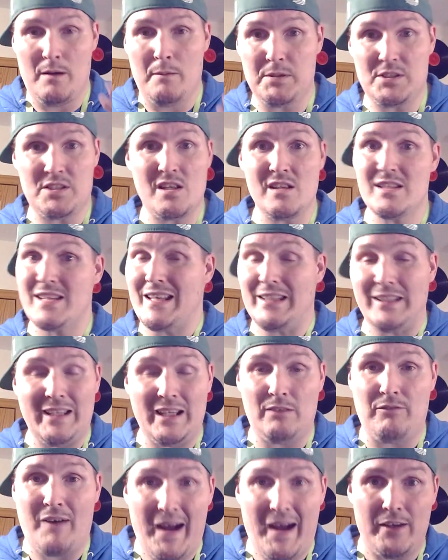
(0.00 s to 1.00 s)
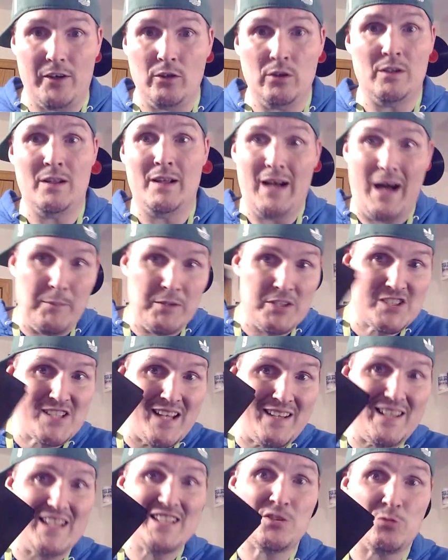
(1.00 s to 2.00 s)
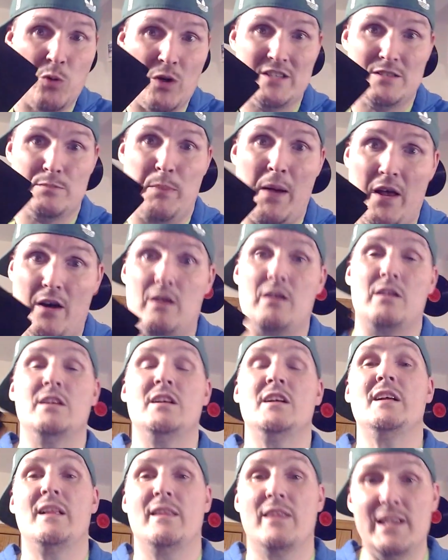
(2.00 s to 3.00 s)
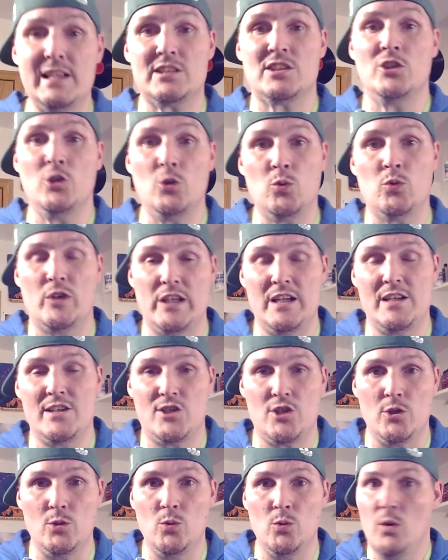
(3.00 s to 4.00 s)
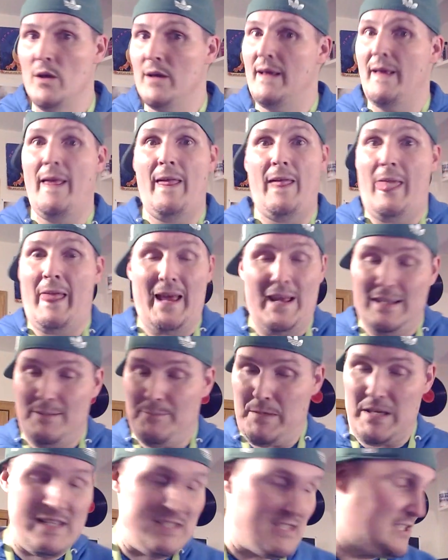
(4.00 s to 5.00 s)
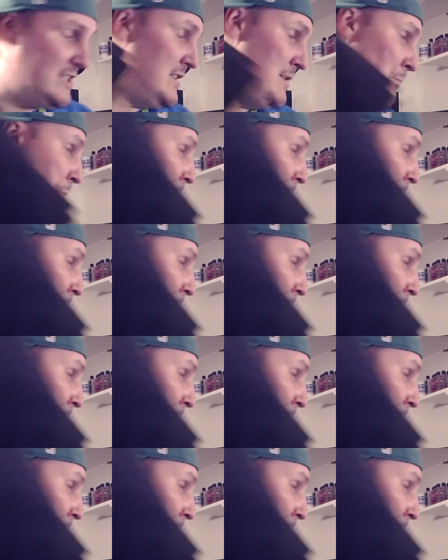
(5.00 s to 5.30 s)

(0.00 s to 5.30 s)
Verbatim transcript: but since I like vinyl, I'm going to say this one is better. This new reissue is the